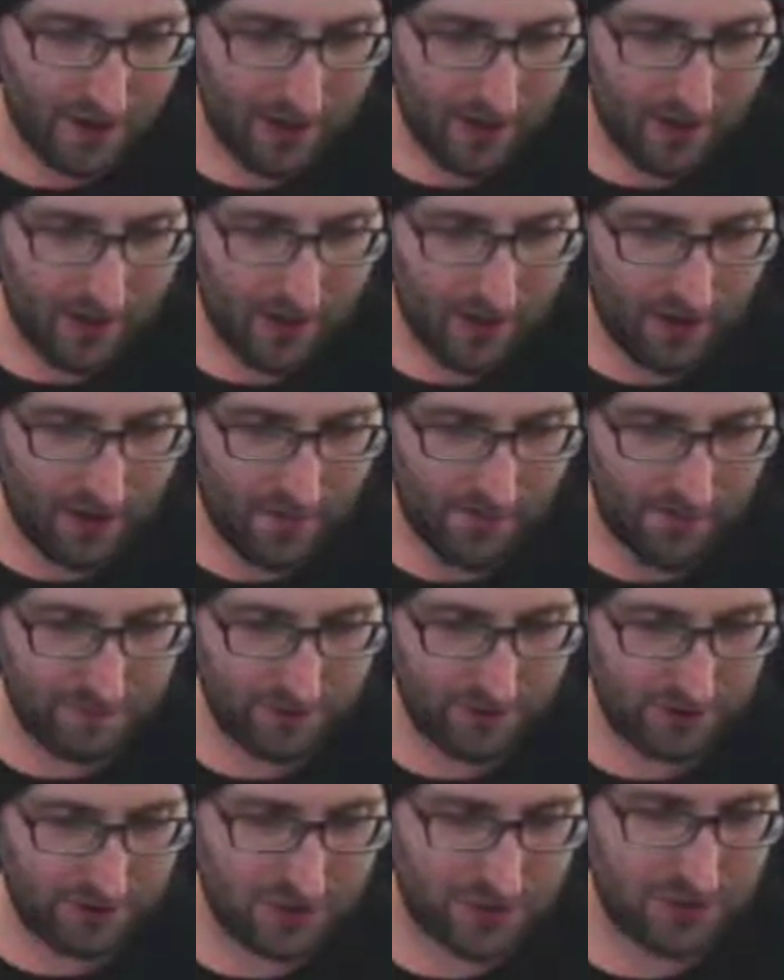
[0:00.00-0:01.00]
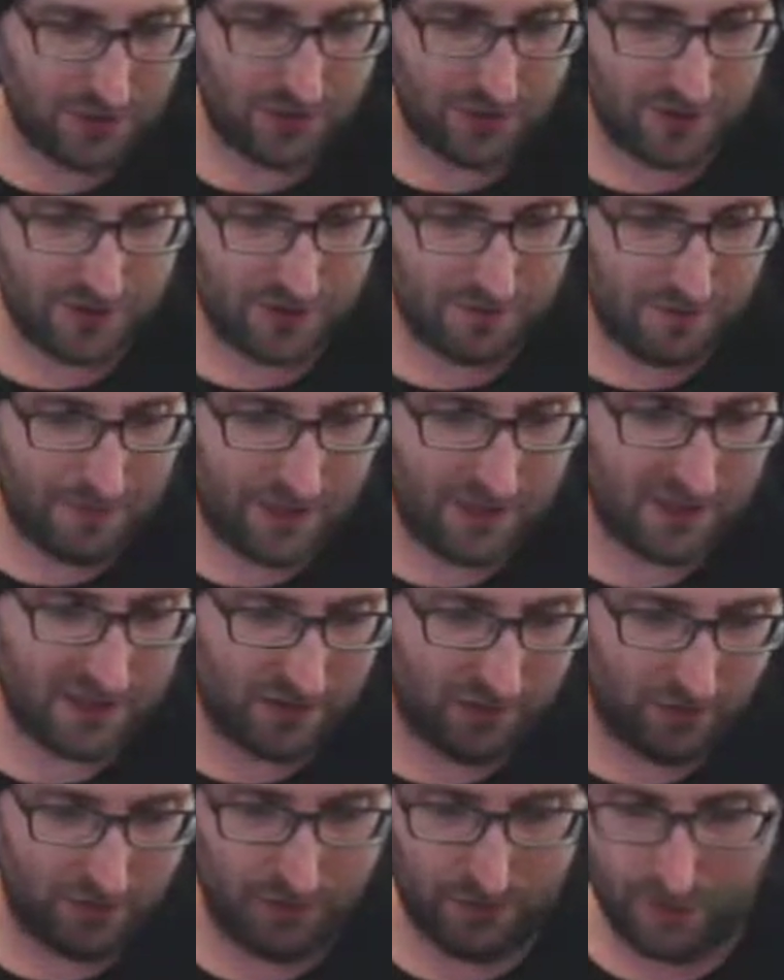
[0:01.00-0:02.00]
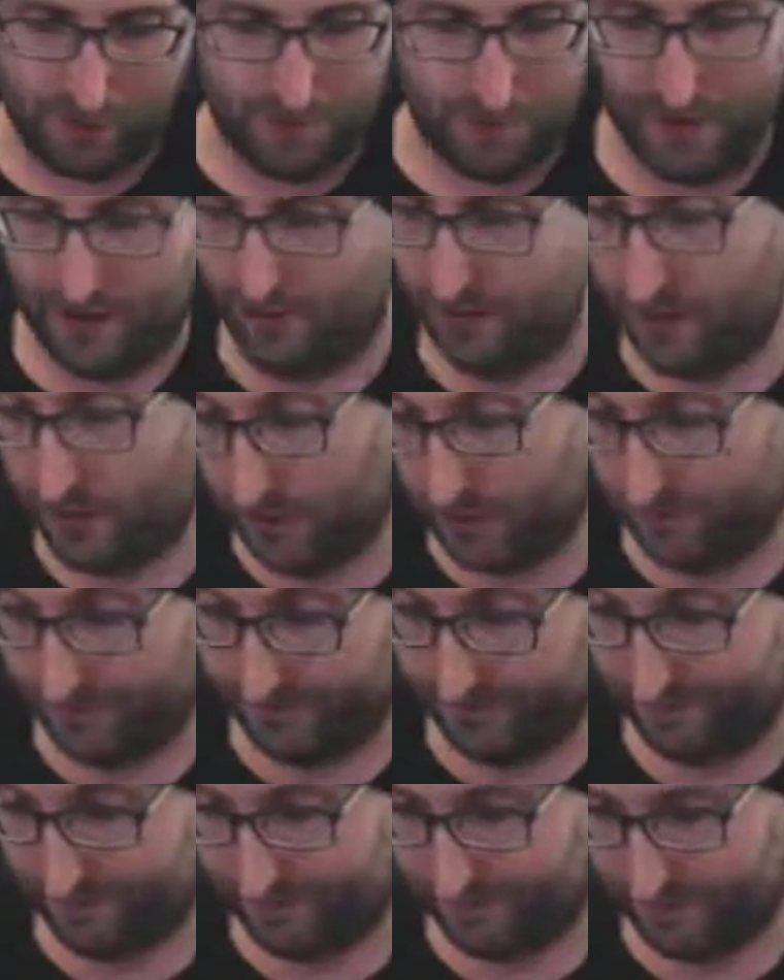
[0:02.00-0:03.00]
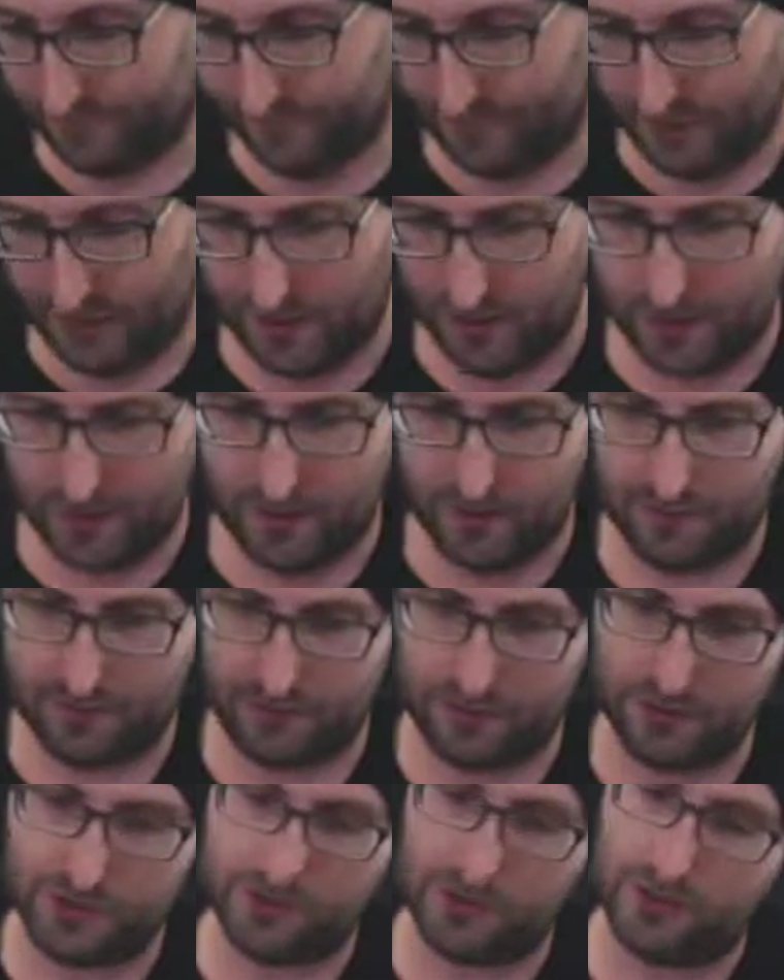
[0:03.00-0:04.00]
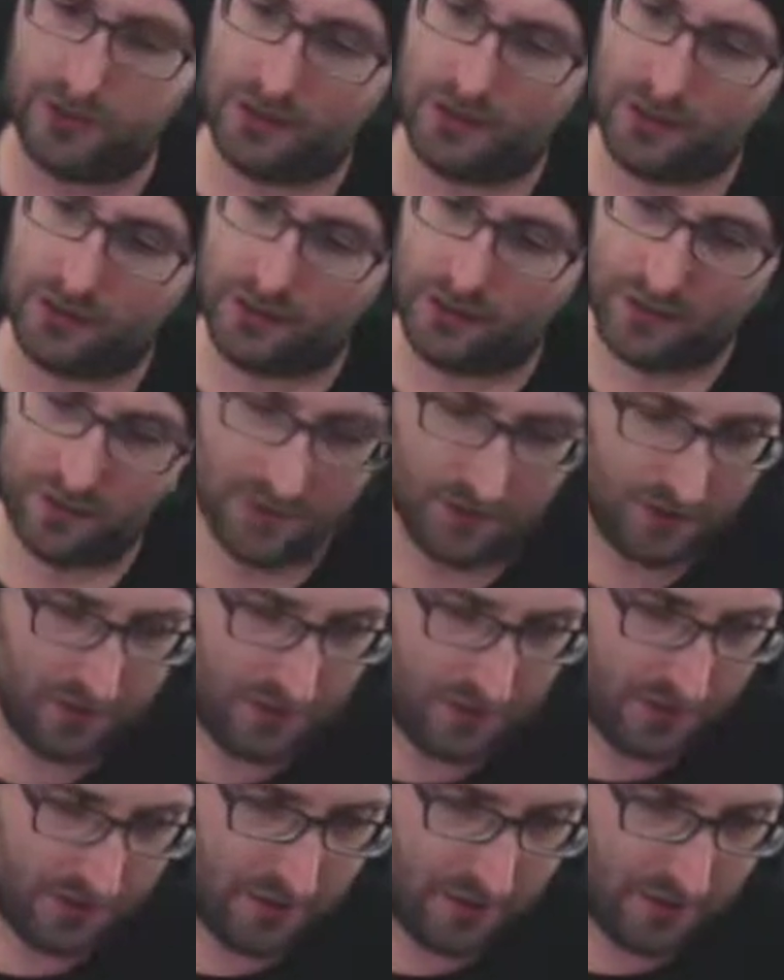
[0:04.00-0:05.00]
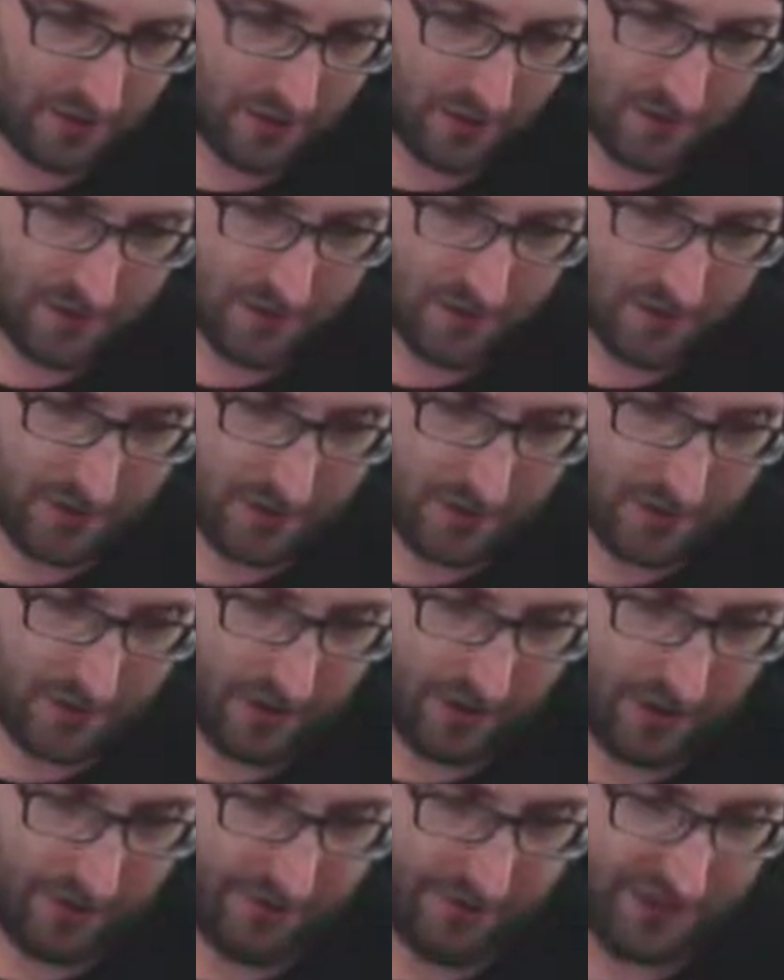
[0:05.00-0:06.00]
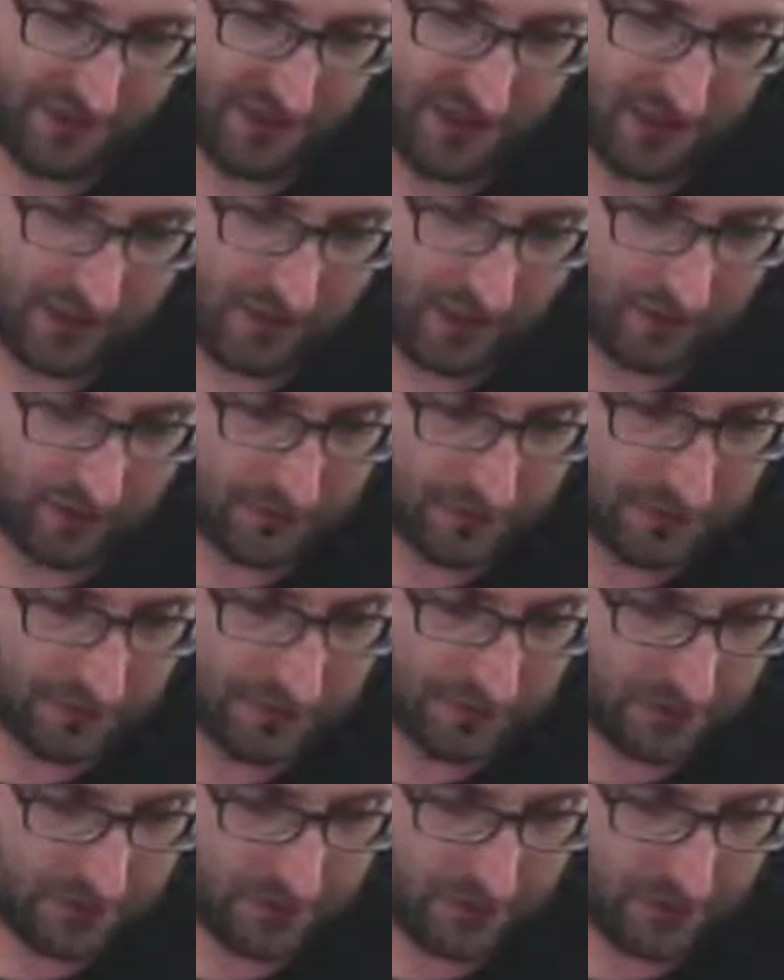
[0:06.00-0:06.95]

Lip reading: So this one's basically worth what I paid for it, unfortunately. $15.